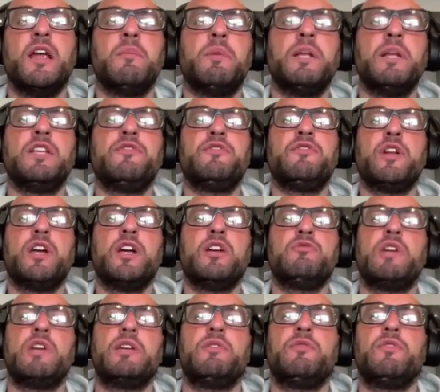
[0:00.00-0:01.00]
please follow,
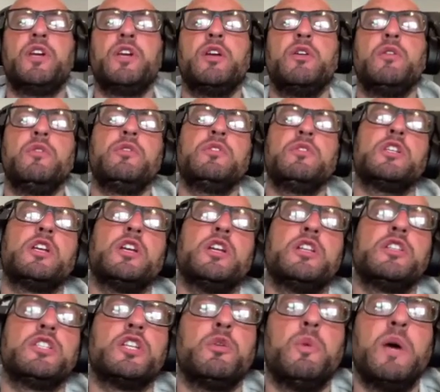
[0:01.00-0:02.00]
rate, review Secure and
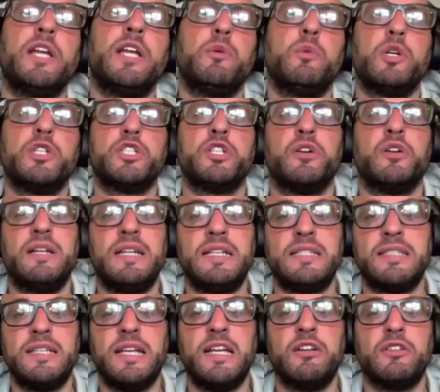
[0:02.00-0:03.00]
Insecure where you're watching or
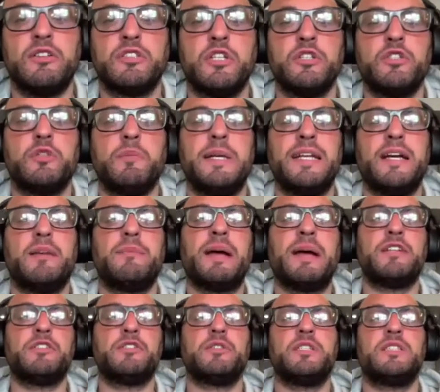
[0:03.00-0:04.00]
listening. On social media, I'm
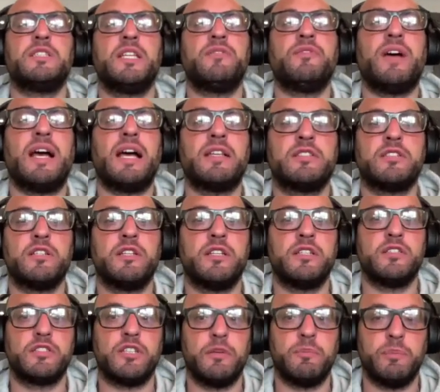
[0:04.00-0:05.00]
at Johnny Seifert at Secure and
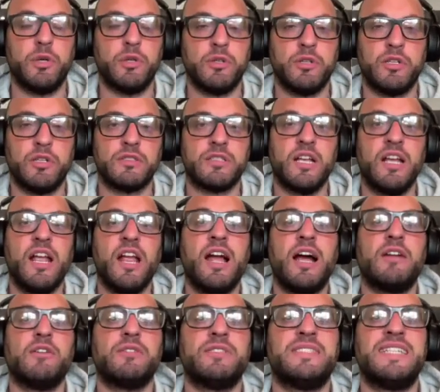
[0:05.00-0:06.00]
Insecure Podcast,
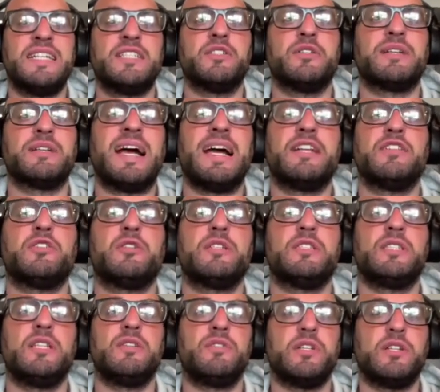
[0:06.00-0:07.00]
and on TikTok at Johnny
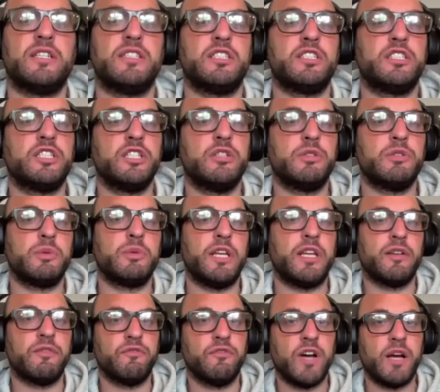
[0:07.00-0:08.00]
Seifert 92 is where you
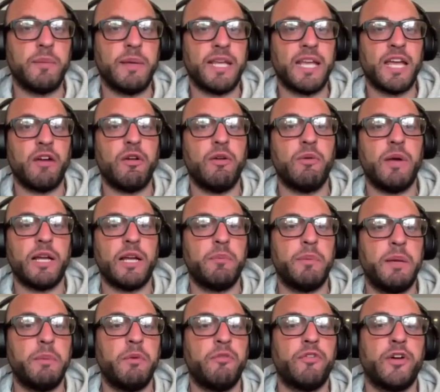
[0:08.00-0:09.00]
can find me. Kerry, where can
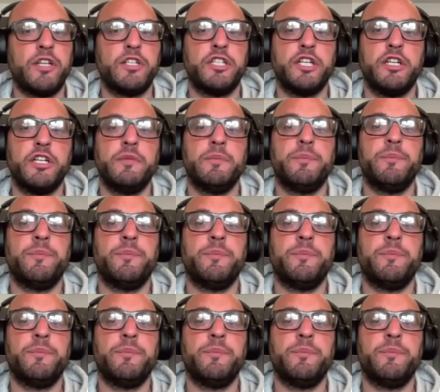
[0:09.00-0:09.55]
people find you?